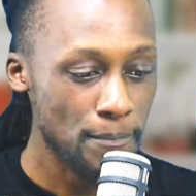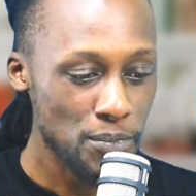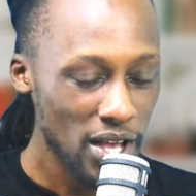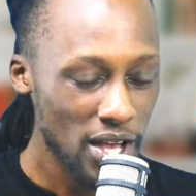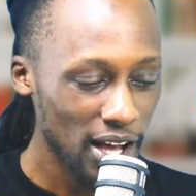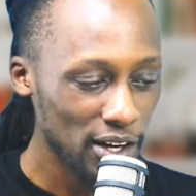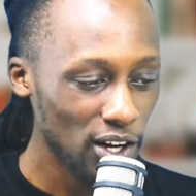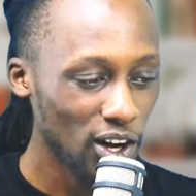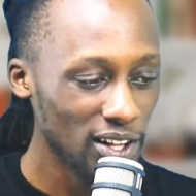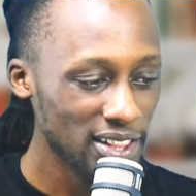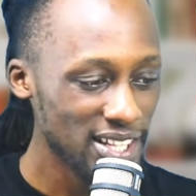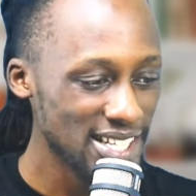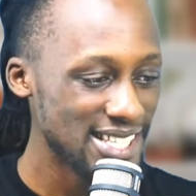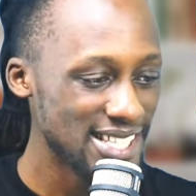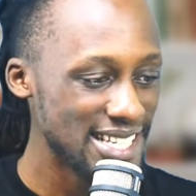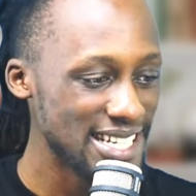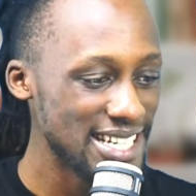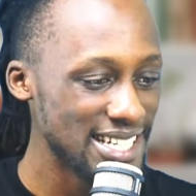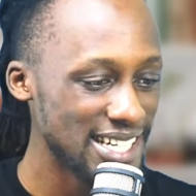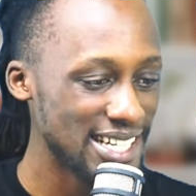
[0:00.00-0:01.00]
And all these
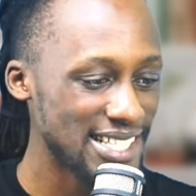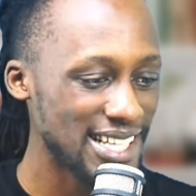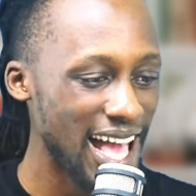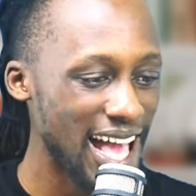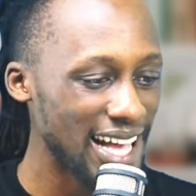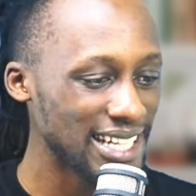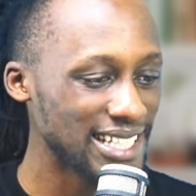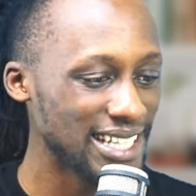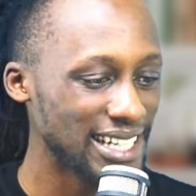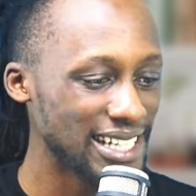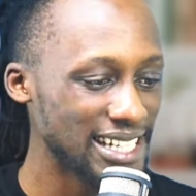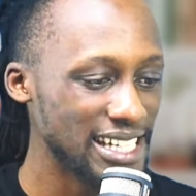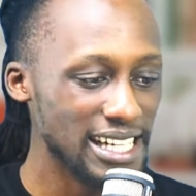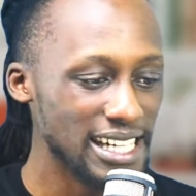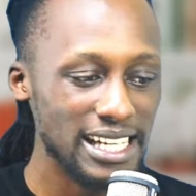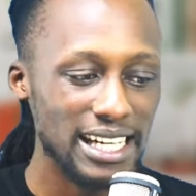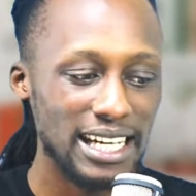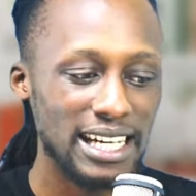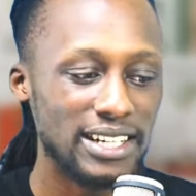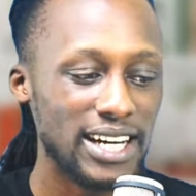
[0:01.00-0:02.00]
t-shirts are actually
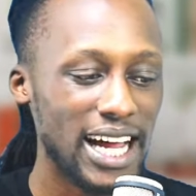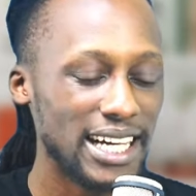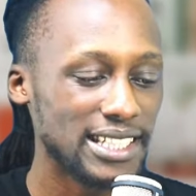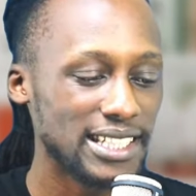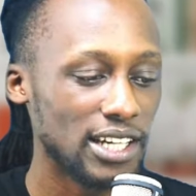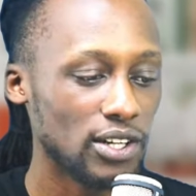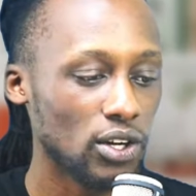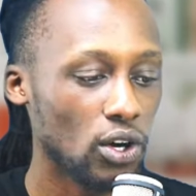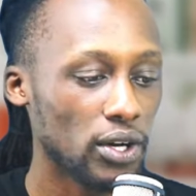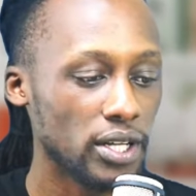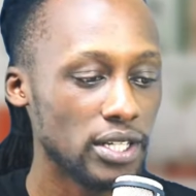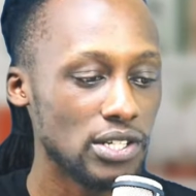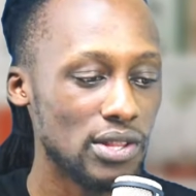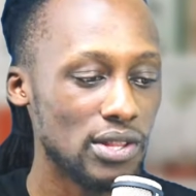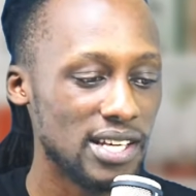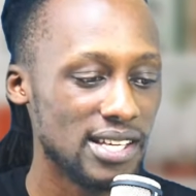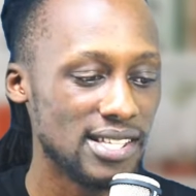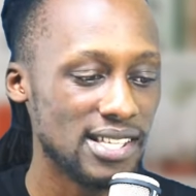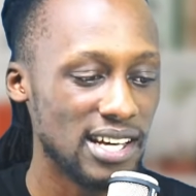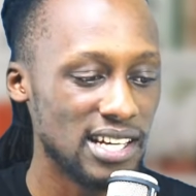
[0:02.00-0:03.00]
ranked according to
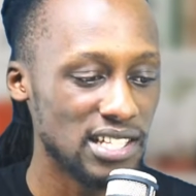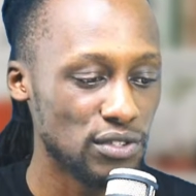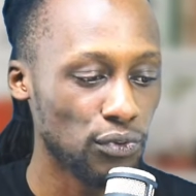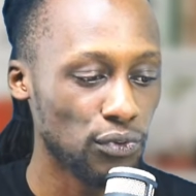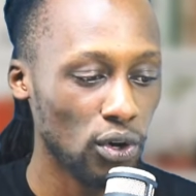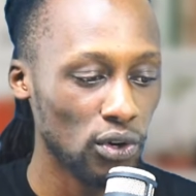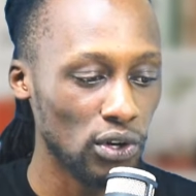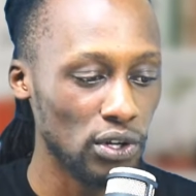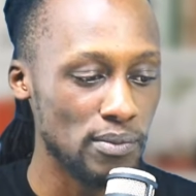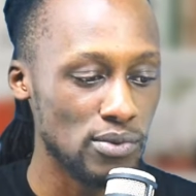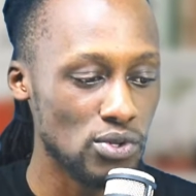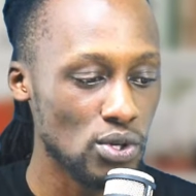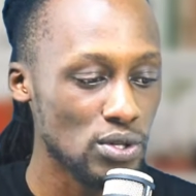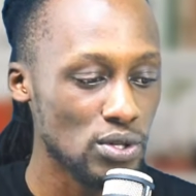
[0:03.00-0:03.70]
the search volume. So